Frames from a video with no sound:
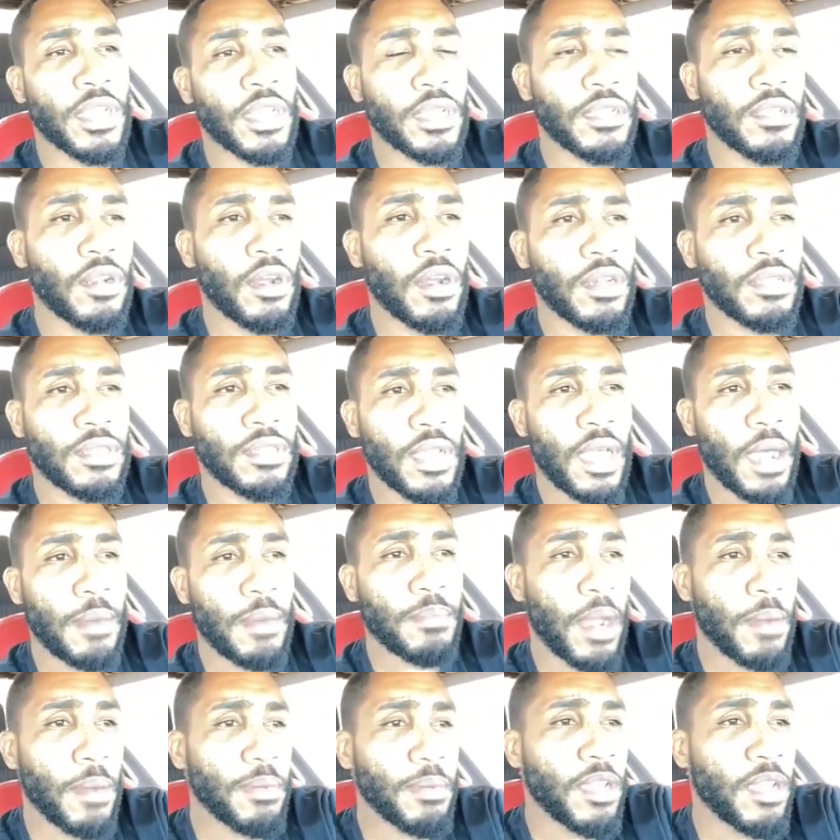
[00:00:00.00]
I said,
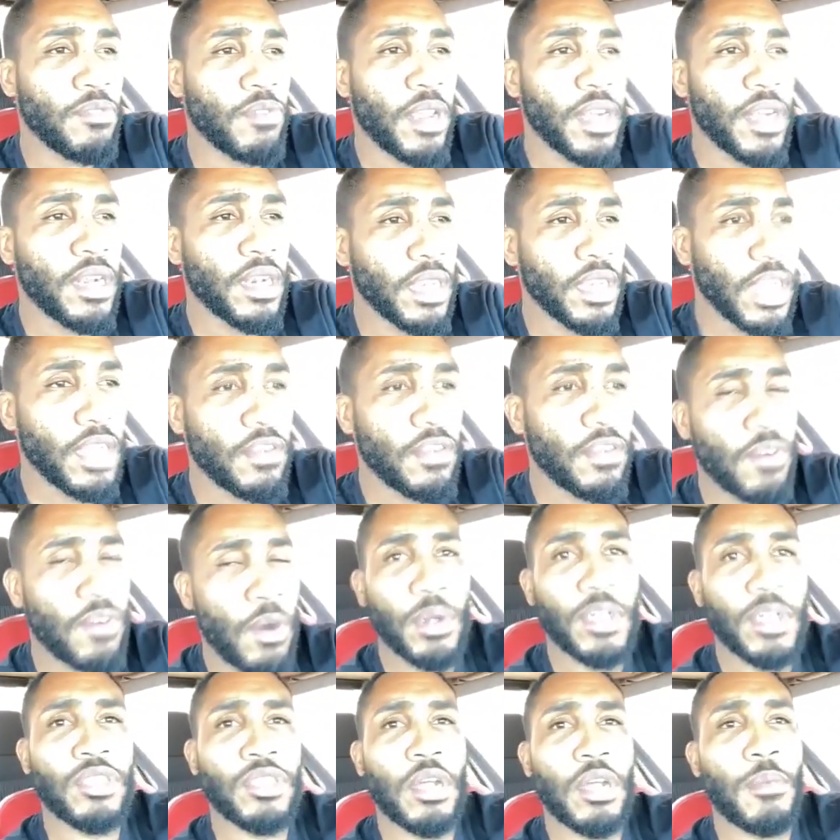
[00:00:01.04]
I'm getting ready to leave. I want to
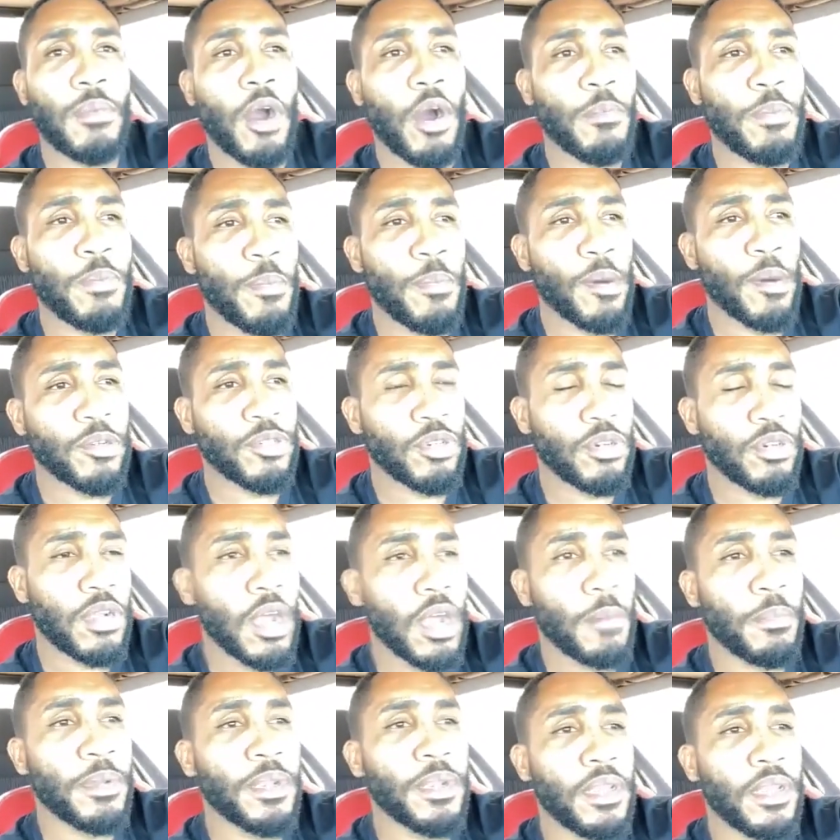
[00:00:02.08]
start my own promotional
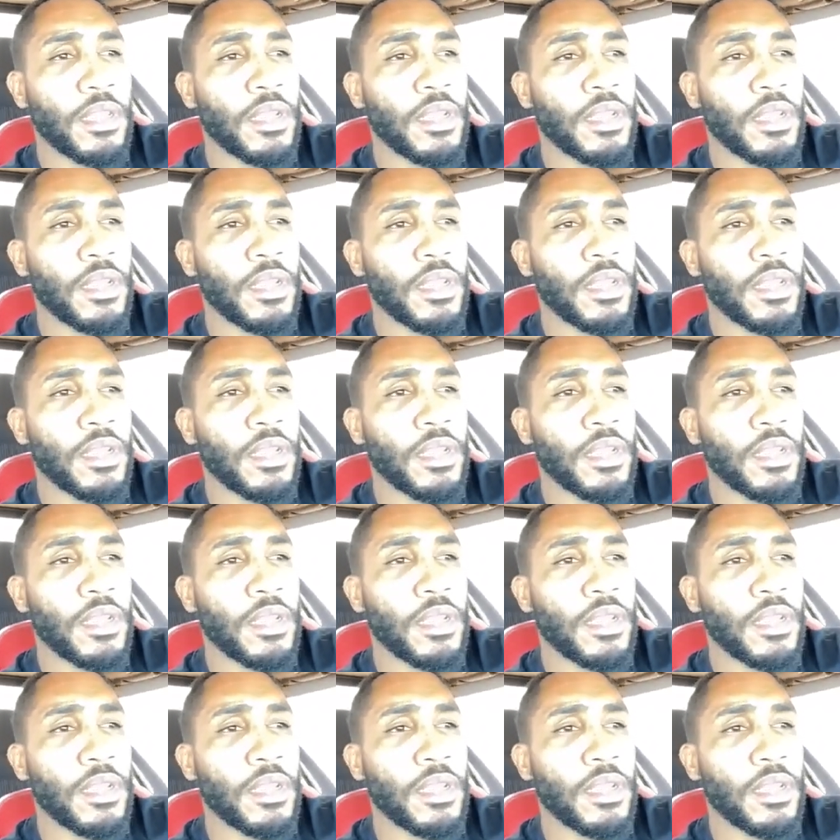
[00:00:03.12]
company.